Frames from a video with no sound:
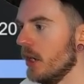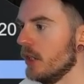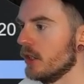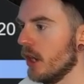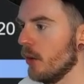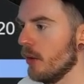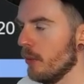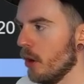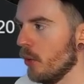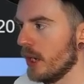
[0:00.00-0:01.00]
So the
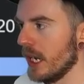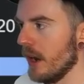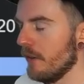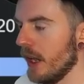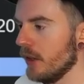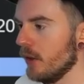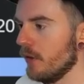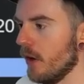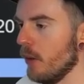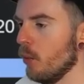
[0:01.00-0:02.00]
more we can get value
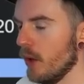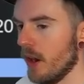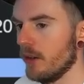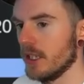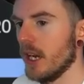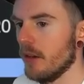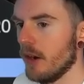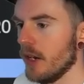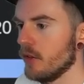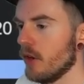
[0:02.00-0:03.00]
from with our entire
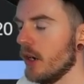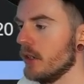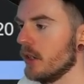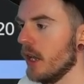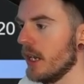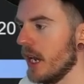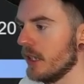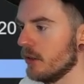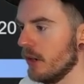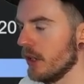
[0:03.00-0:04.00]
range, right? So like, yeah,
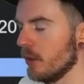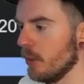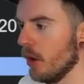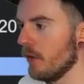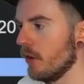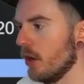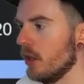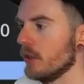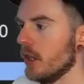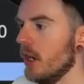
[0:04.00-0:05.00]
it's a really good board for
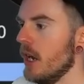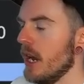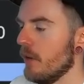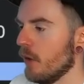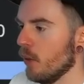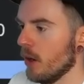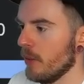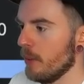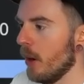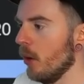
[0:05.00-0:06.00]
us. If we want to
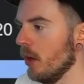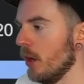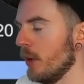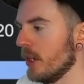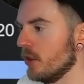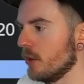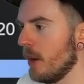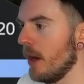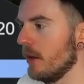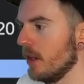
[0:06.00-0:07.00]
be polar, we can just
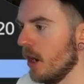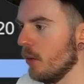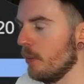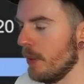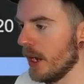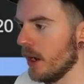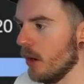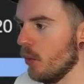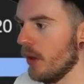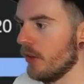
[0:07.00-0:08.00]
bet, you know,
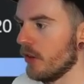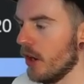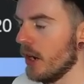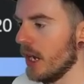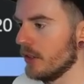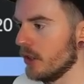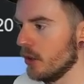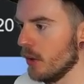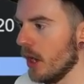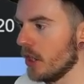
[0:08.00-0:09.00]
bigger with certain hands and
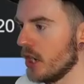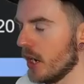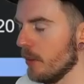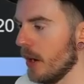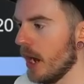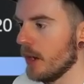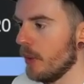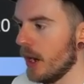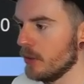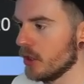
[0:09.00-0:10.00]
do a lot of checking back.
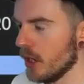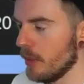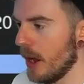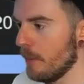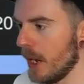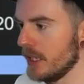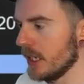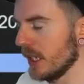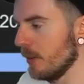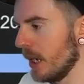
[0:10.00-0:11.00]
But I'm just going to bet
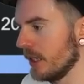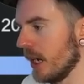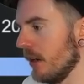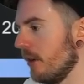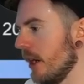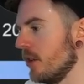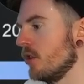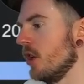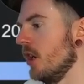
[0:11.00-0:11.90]
basically my entire range.